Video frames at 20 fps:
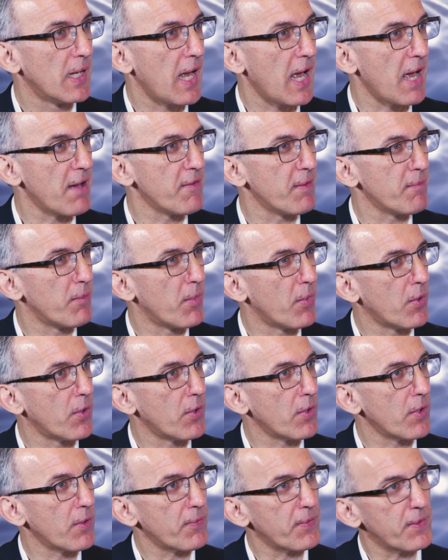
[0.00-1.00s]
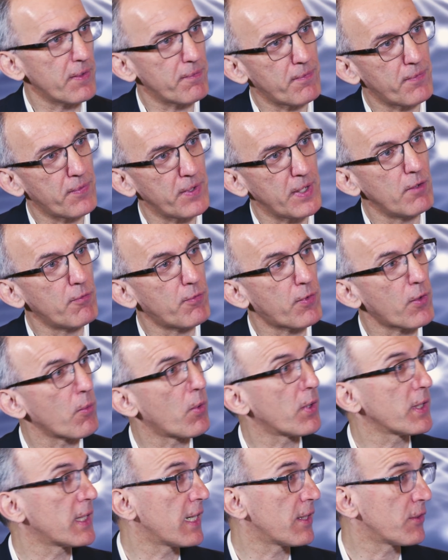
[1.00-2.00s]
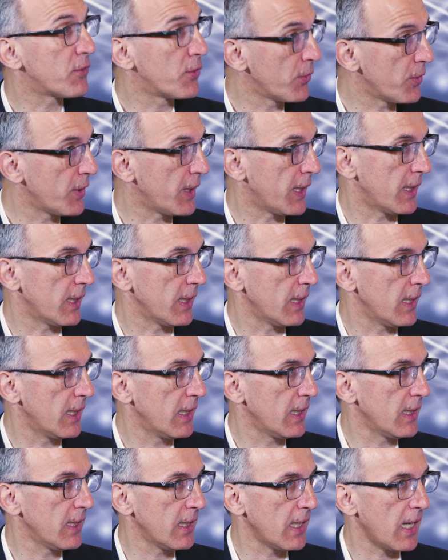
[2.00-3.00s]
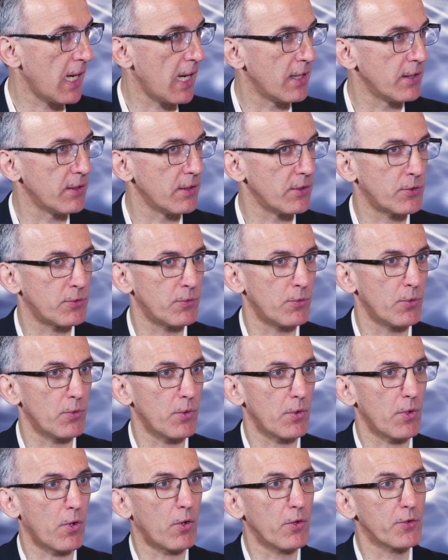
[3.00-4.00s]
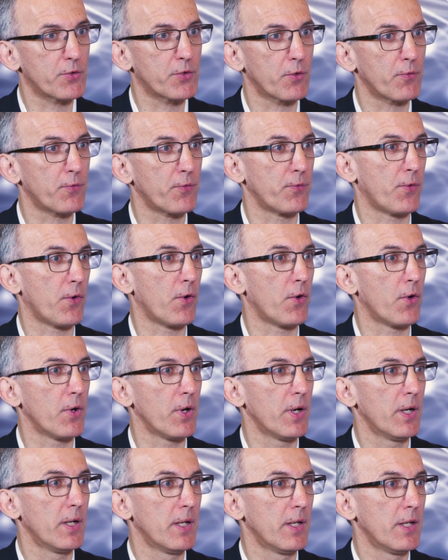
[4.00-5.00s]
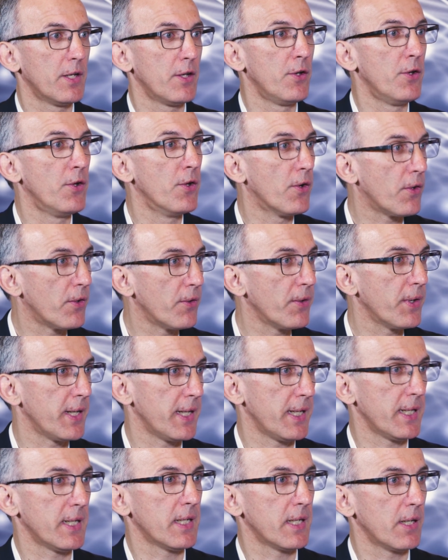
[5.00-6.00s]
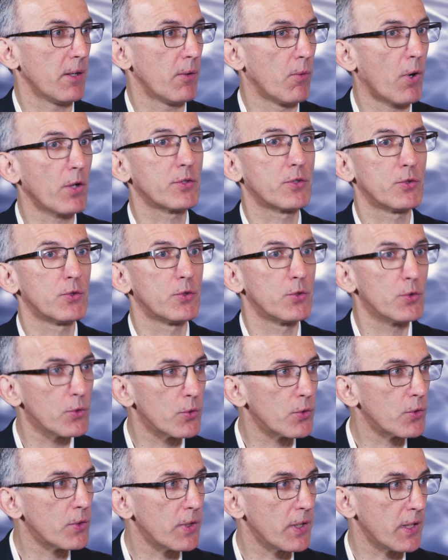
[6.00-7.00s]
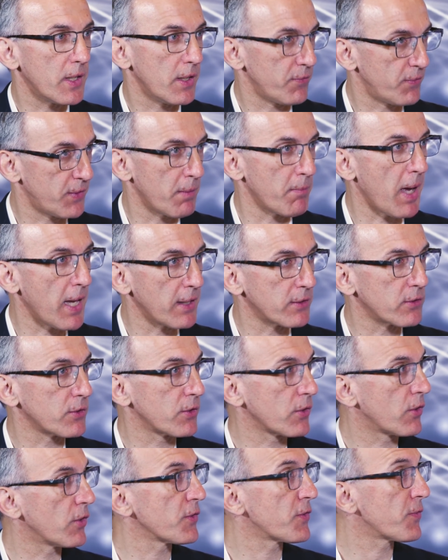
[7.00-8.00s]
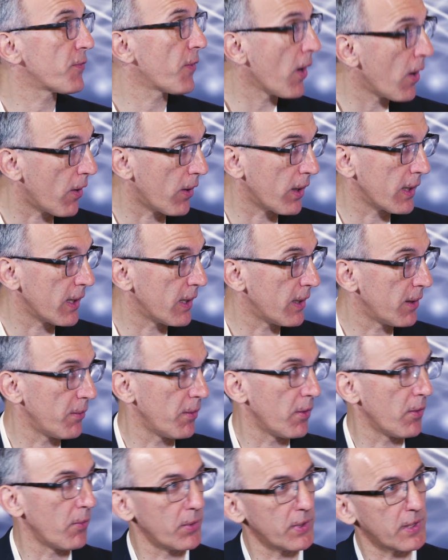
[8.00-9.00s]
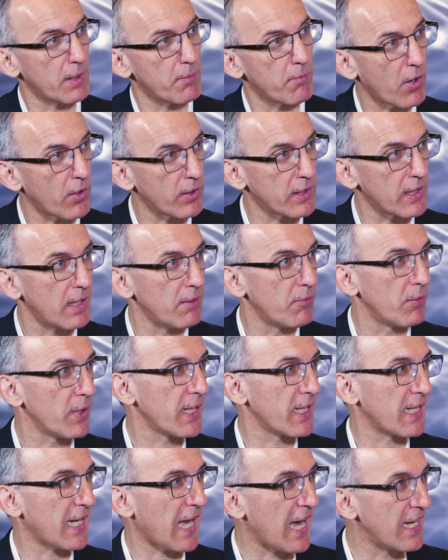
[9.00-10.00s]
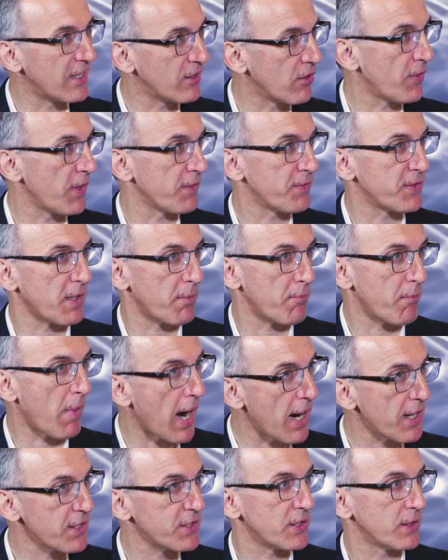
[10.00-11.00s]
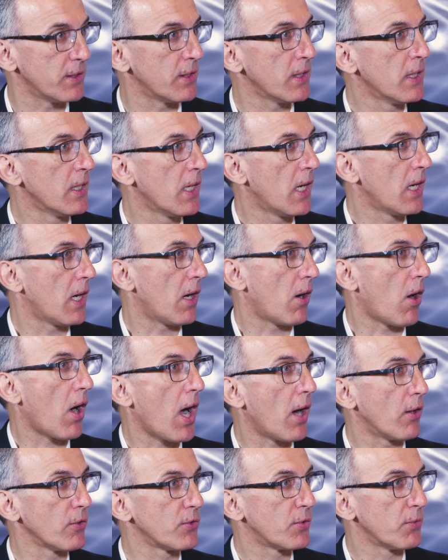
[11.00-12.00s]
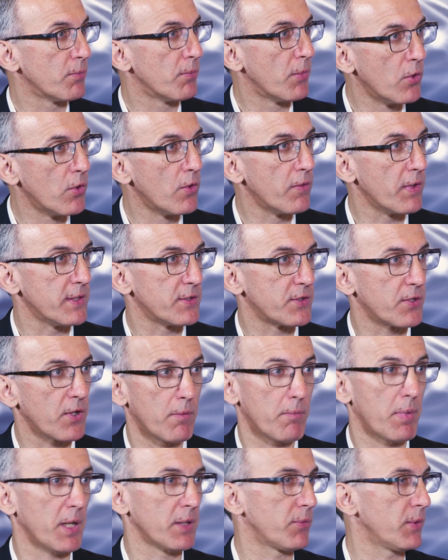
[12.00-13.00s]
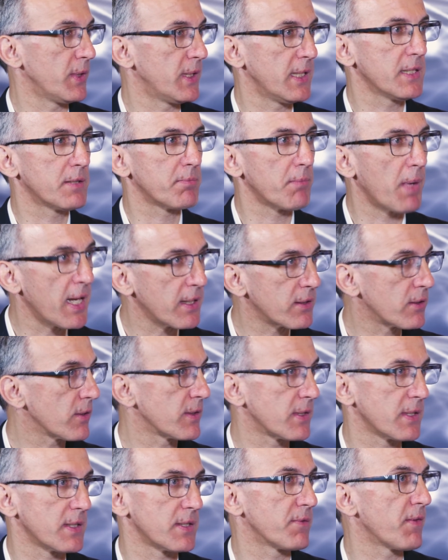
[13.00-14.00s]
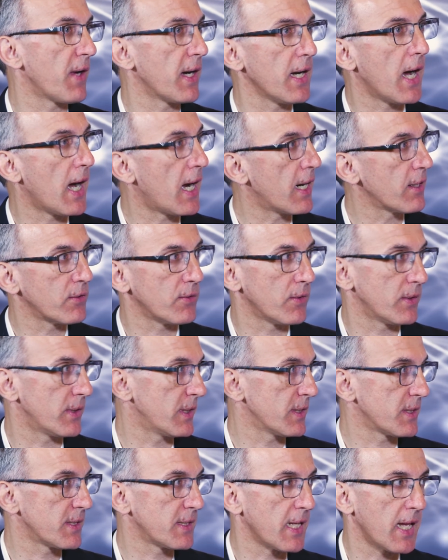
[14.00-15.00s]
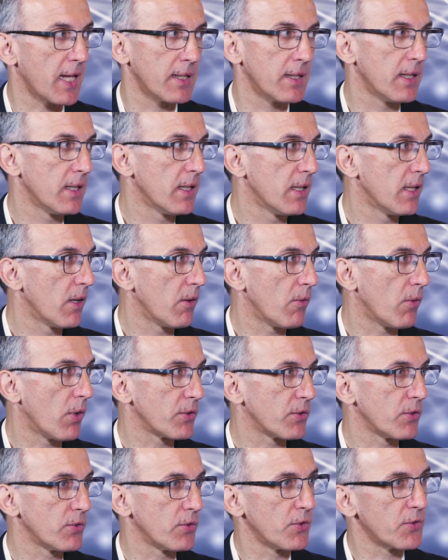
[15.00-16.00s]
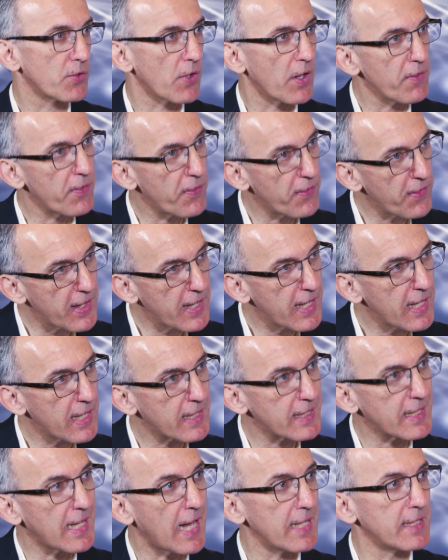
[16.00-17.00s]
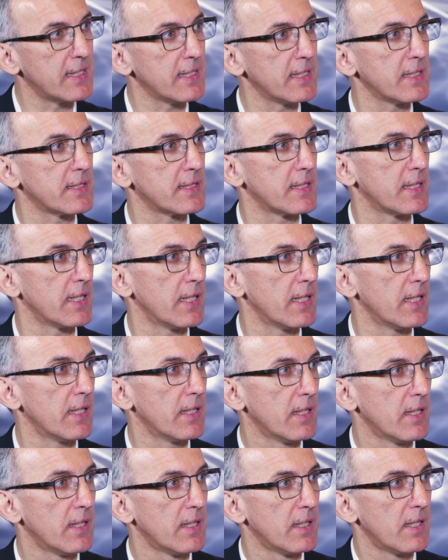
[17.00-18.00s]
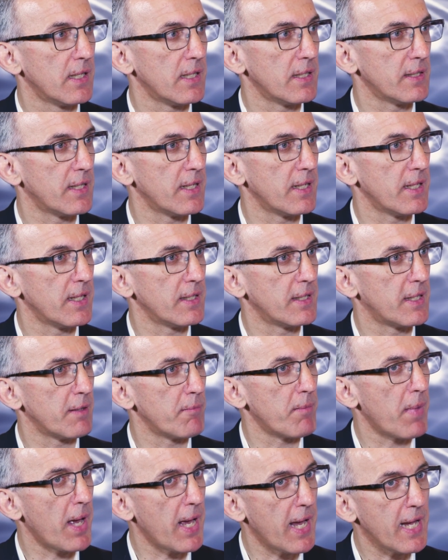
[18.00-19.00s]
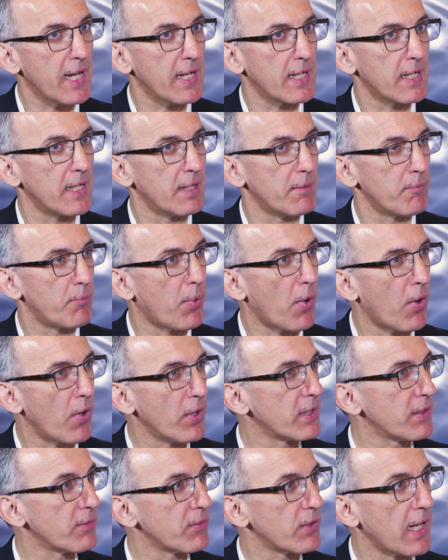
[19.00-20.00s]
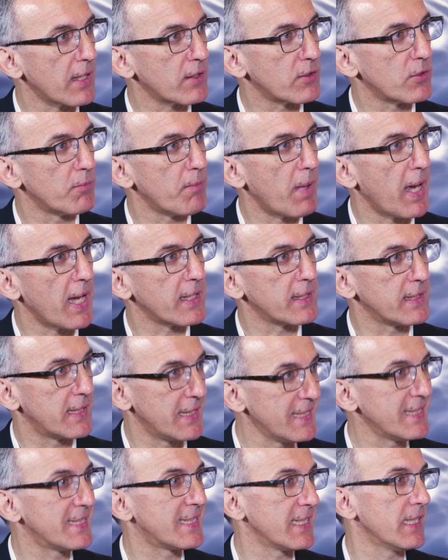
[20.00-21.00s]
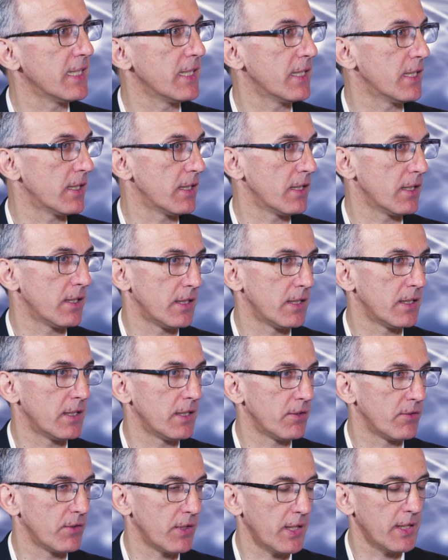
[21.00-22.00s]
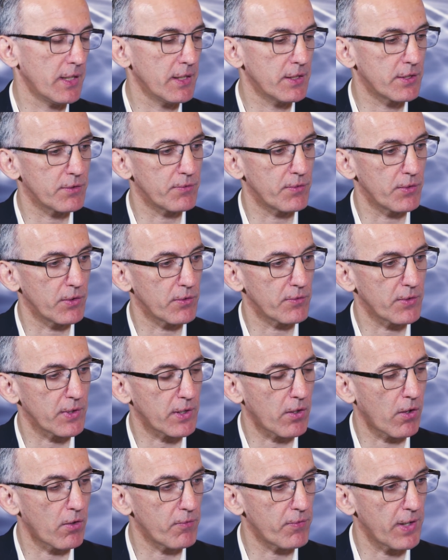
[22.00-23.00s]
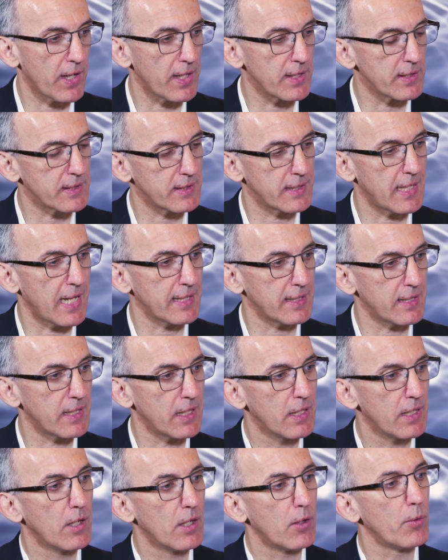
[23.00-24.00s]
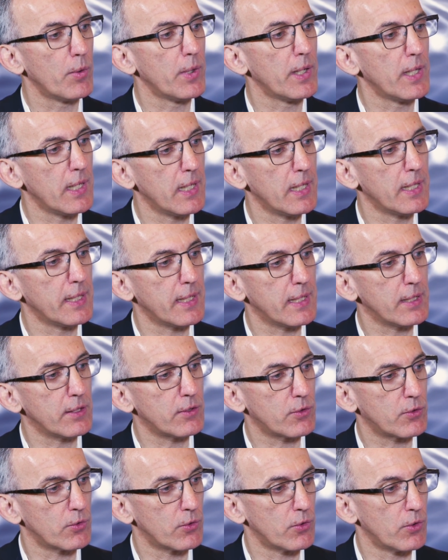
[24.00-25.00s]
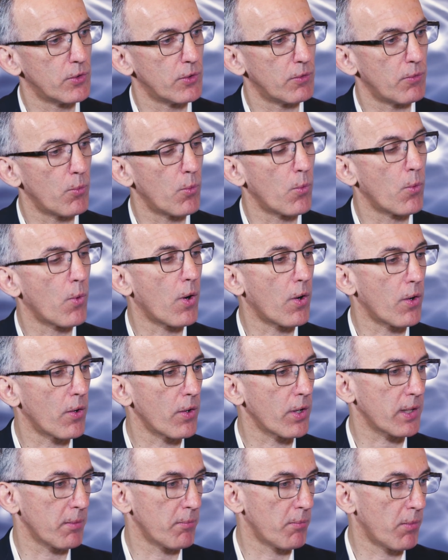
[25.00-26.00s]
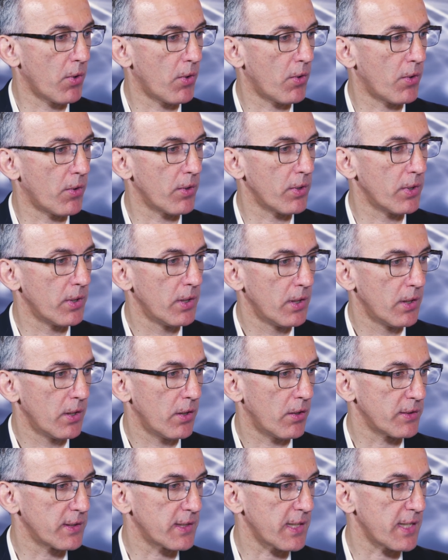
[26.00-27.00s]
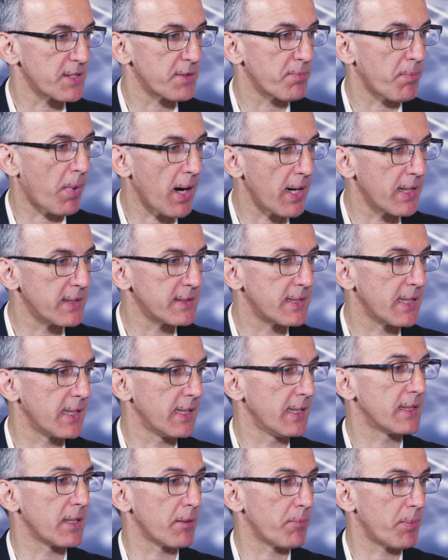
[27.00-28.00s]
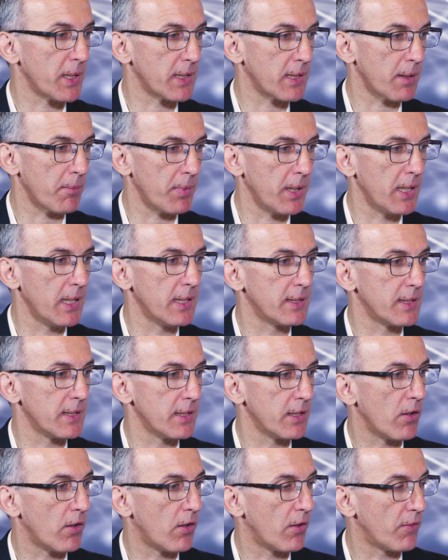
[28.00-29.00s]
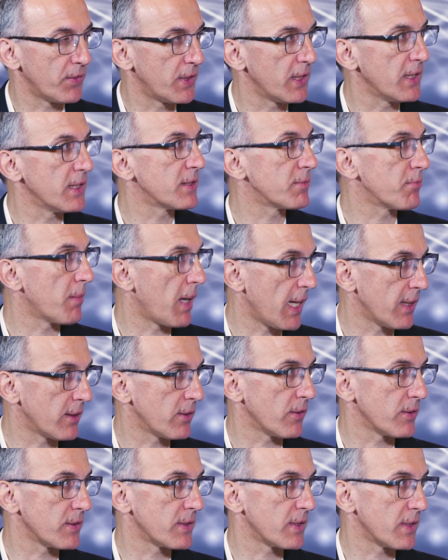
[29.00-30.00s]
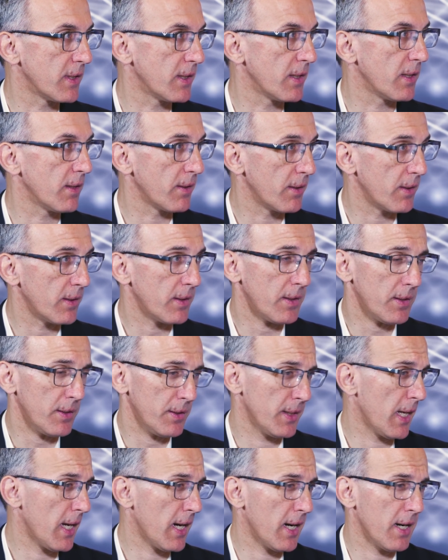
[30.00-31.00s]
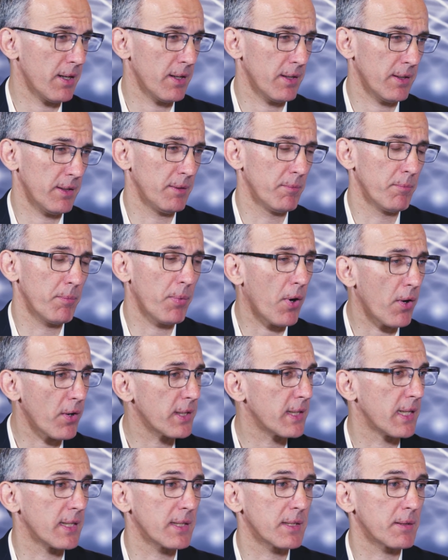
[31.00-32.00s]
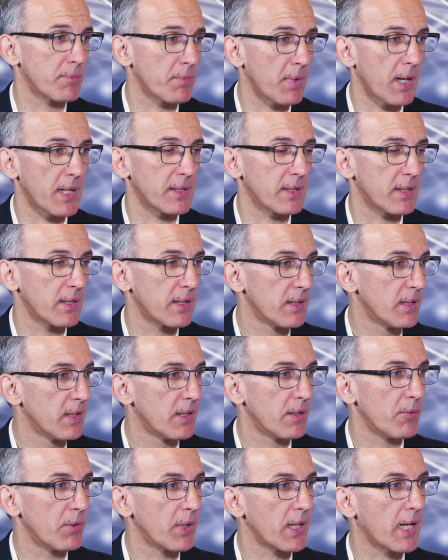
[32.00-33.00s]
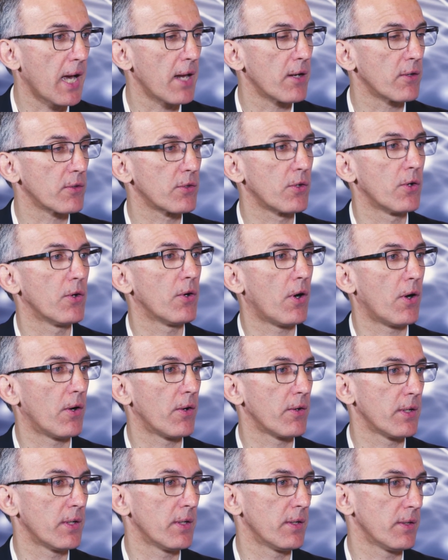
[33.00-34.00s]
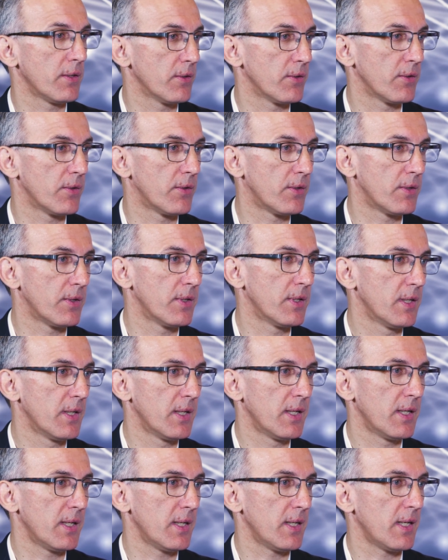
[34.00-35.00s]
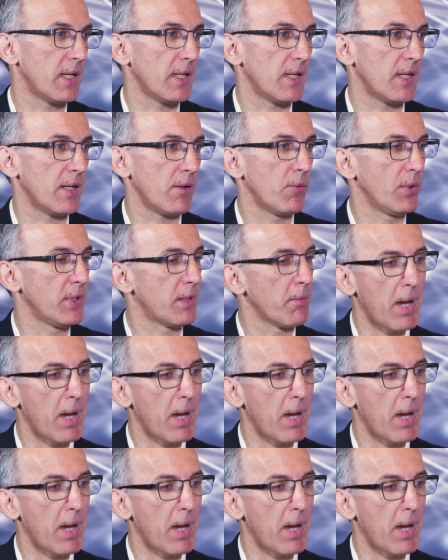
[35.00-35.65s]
have a more of a feel for what they're doing really, and also for knowing what to do if the method goes wrong. You know, with the model we kind of have some margin on how to move and so on, but with this method it's very hard to understand what to do. So I think that is the the, the main point I would like to make this year on uh, the interview of the conference that we really need to work more on transparency and interpretability of these methods. Yeah. Uh, they are important, but we cannot go on, you know, uh, with a